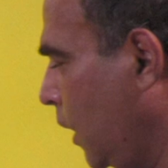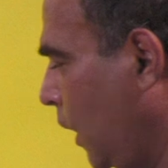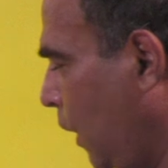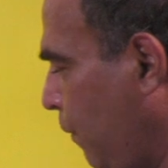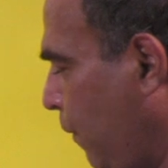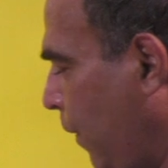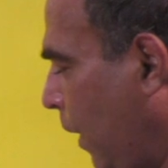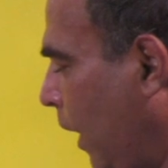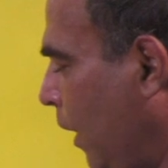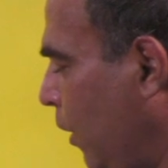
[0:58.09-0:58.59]

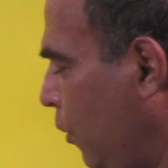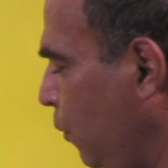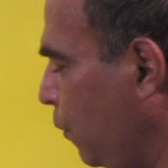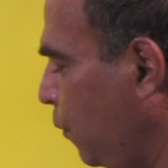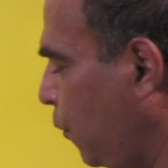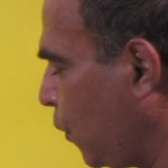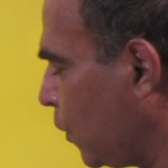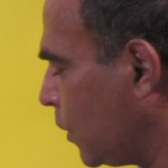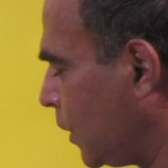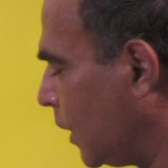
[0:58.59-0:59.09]
if I write 2,
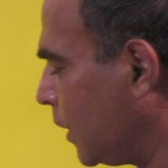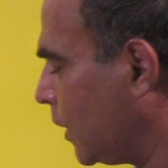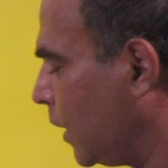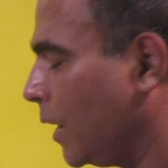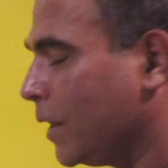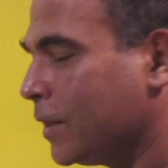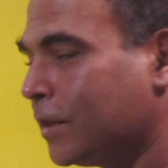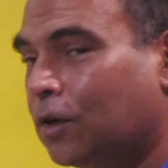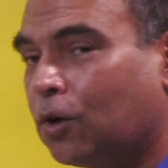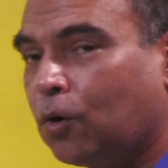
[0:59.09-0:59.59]
4, 6,
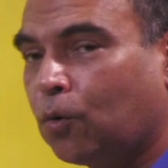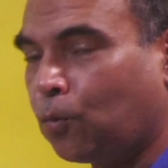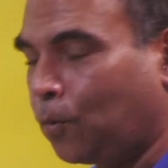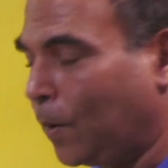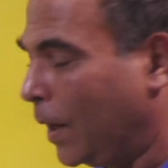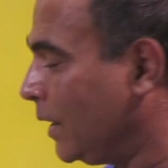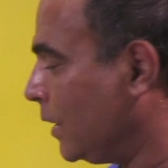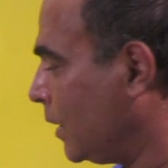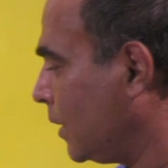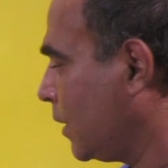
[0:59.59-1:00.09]
8, 0
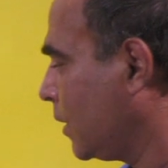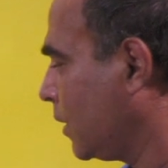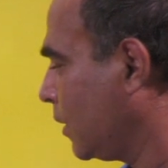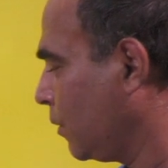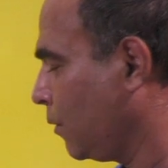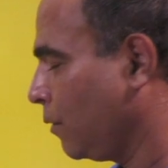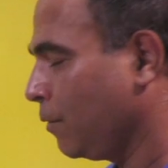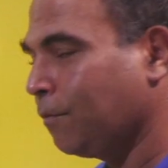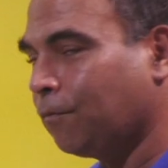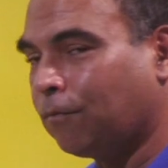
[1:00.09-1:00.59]
once,
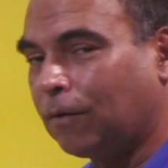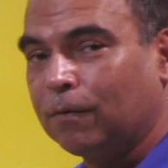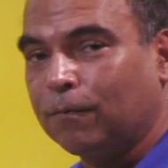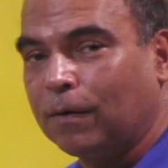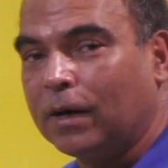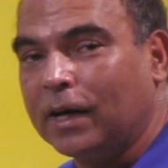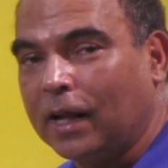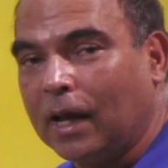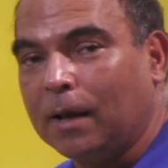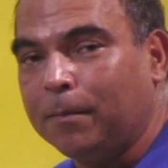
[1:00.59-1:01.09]

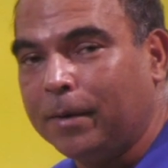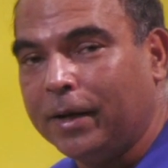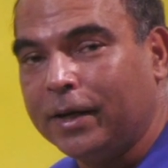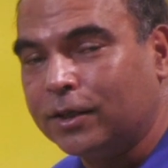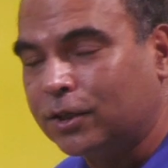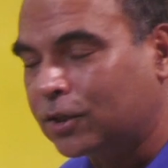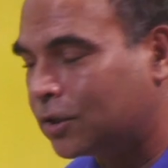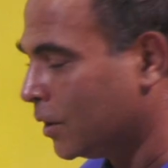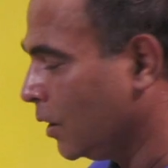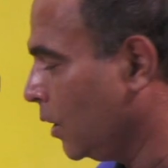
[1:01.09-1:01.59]
one time
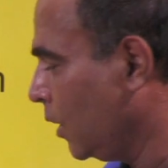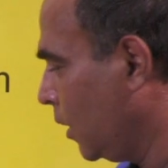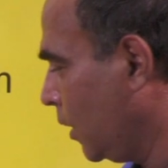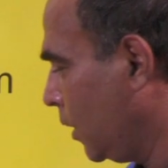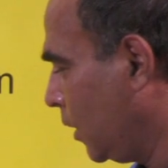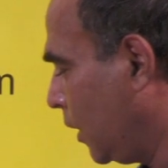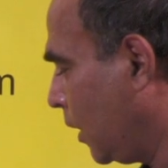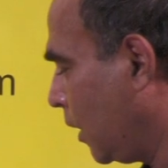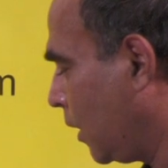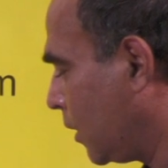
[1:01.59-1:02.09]
each,
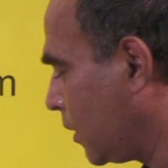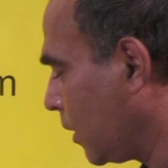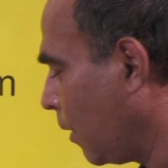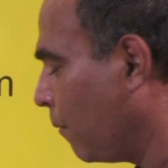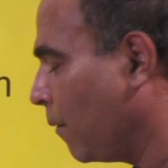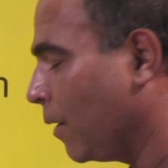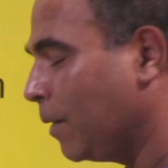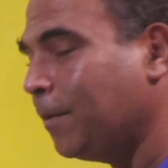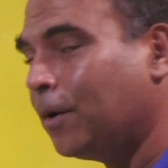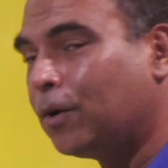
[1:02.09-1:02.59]
the
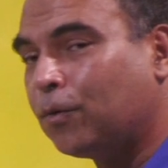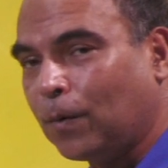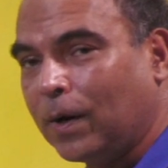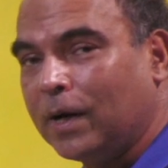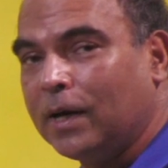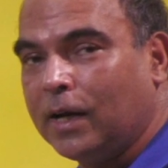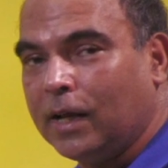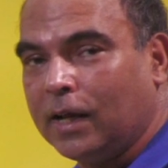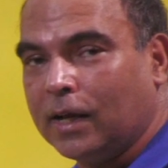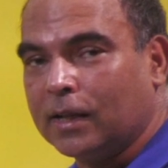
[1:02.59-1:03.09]
sum will be
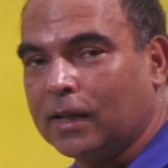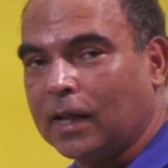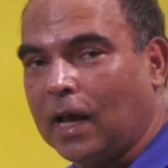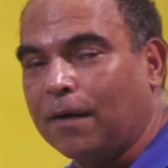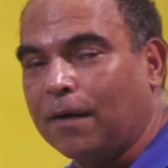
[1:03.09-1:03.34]
20 and the